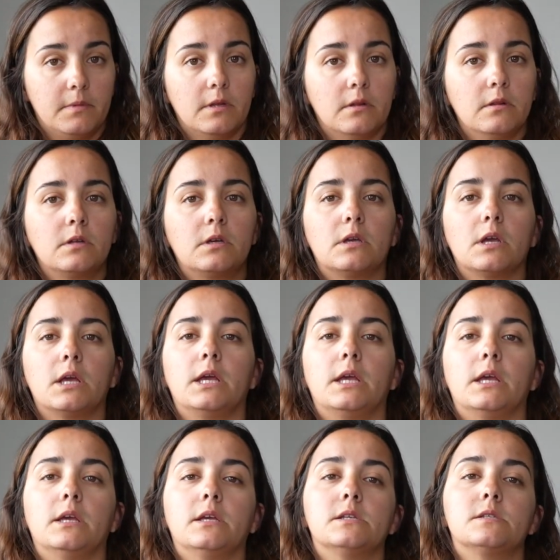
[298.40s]
milk,
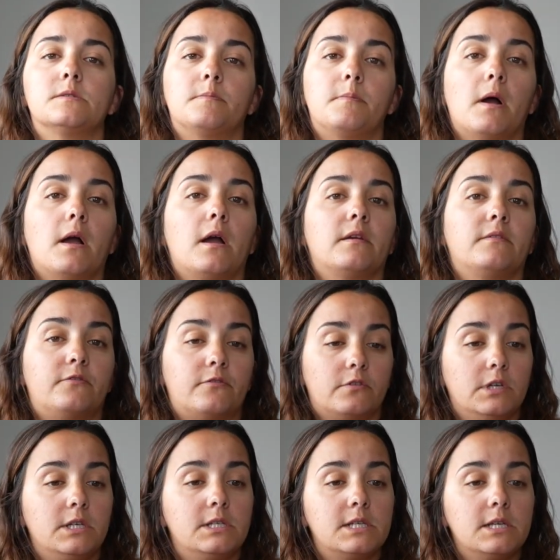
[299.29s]
is by
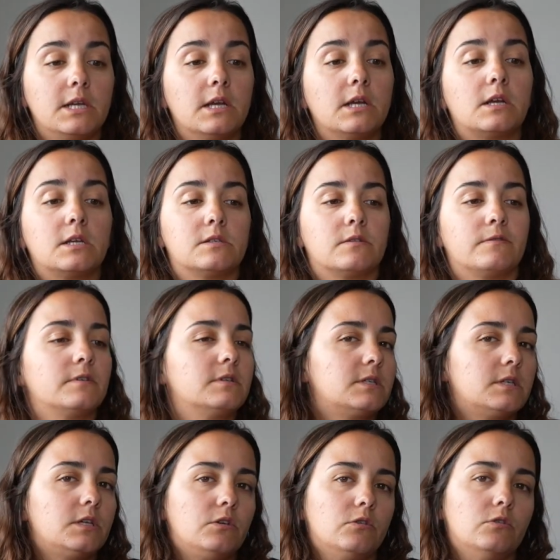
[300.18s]
freezing it, because
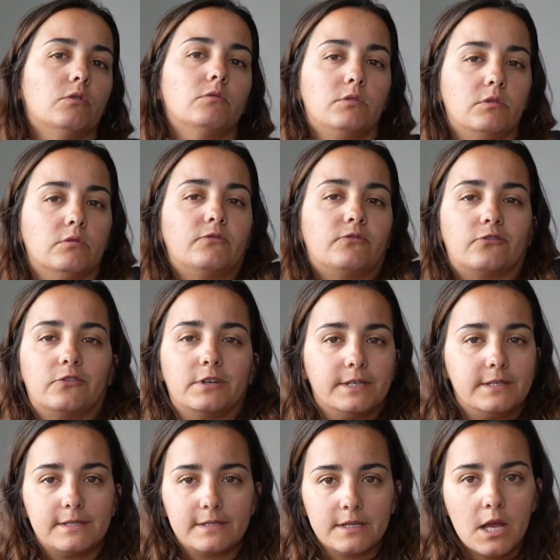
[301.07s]
obviously you
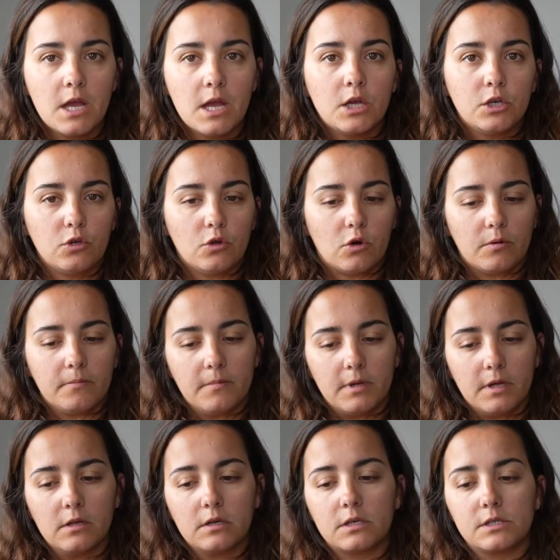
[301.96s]
freeze your
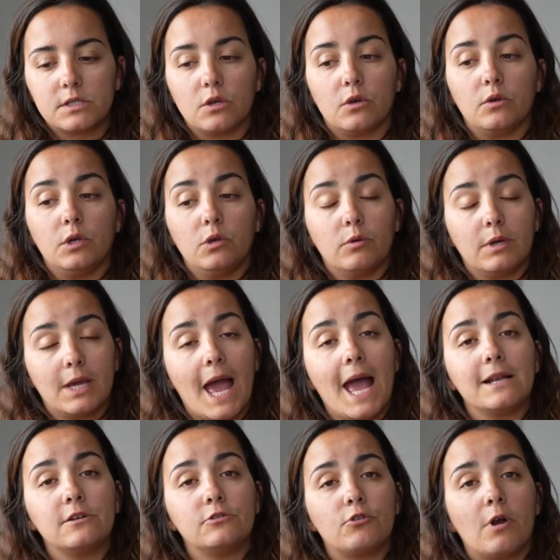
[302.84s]
milk, so you
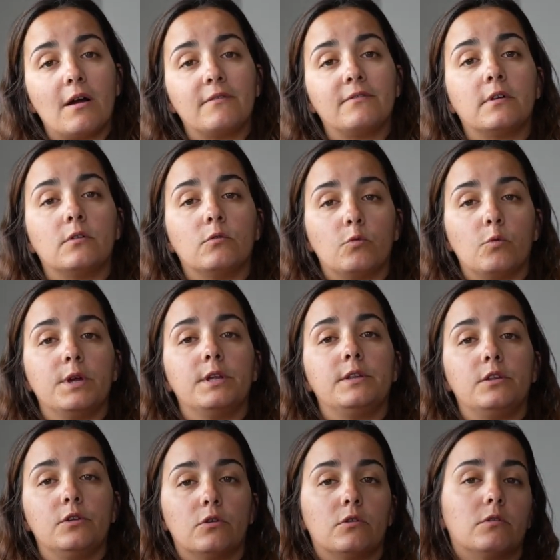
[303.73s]
can travel
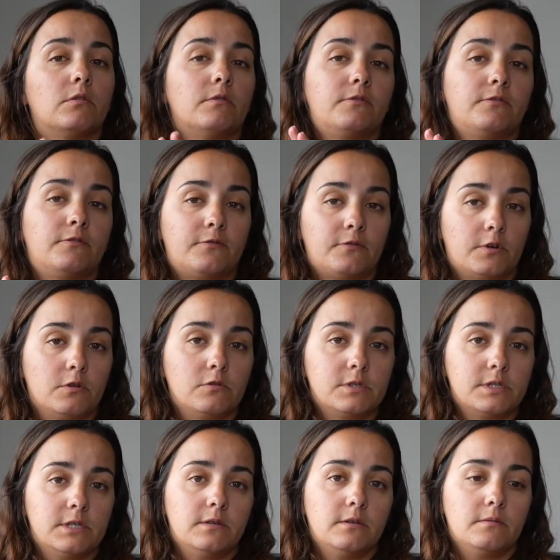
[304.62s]
with your
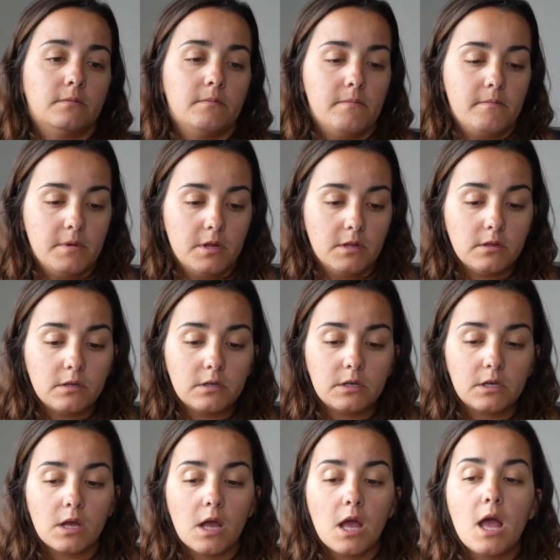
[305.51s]
frozen
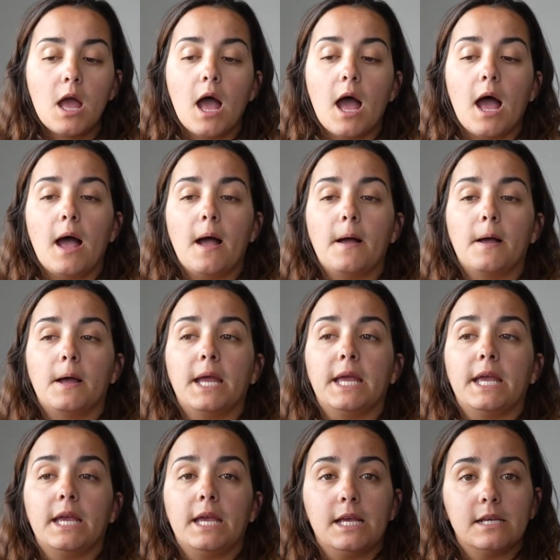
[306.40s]
milk.
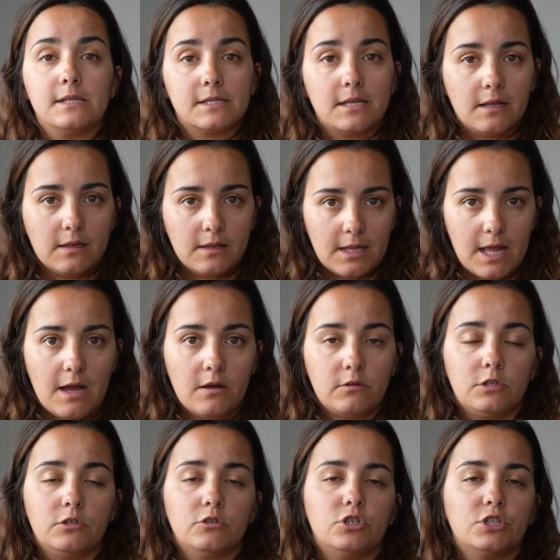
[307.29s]
It is
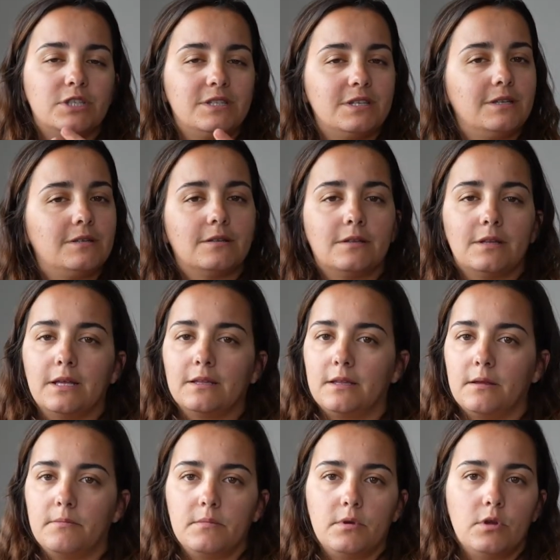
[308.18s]
allowed. You just need to
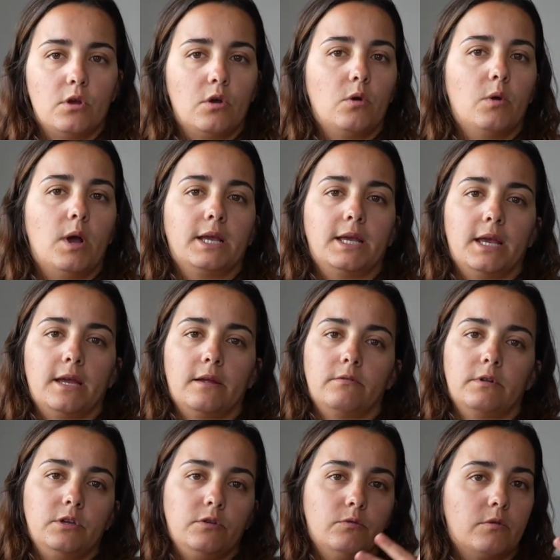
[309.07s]
let them know
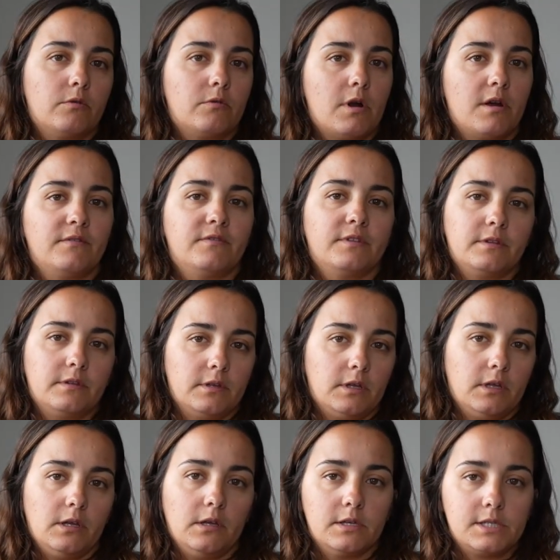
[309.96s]
again when you arrive at
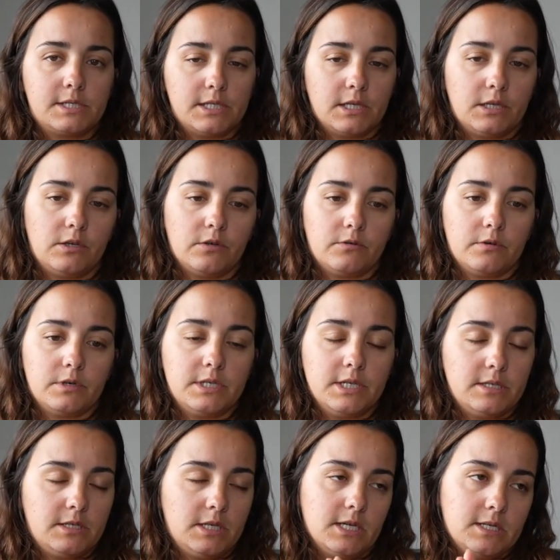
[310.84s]
the
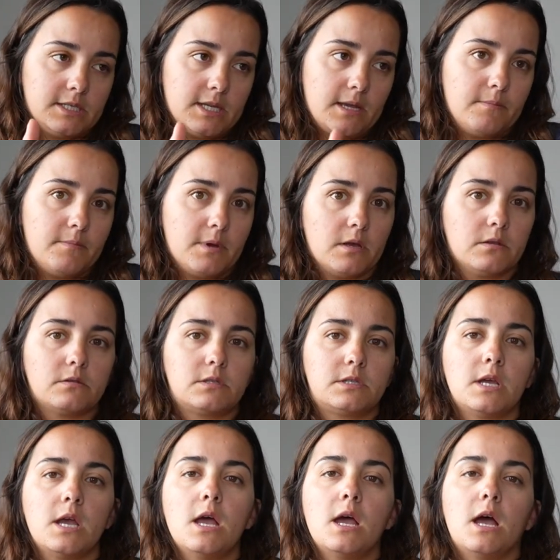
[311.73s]
security TSA
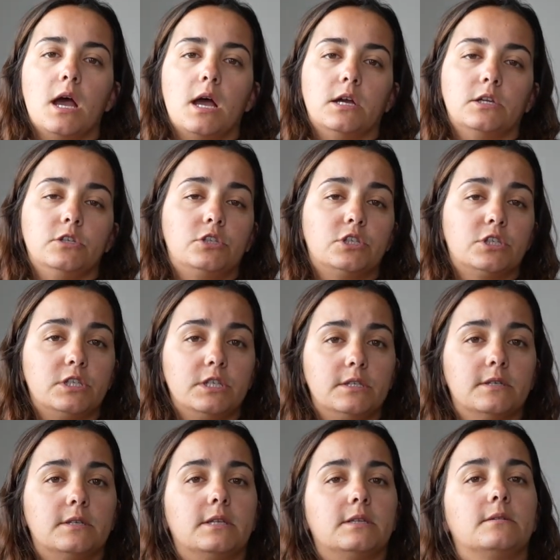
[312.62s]
belt. You just
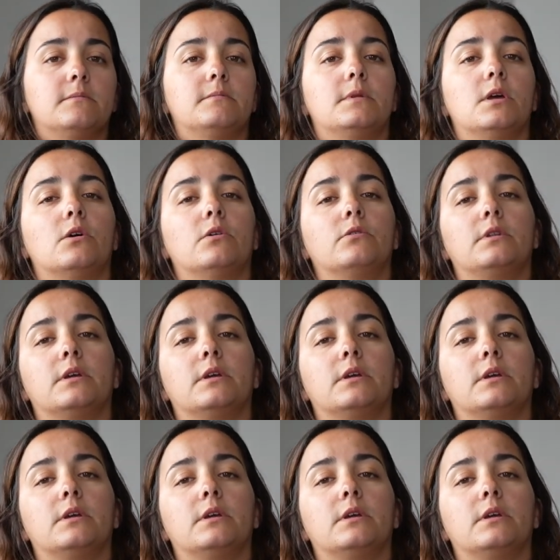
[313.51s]
need to let them know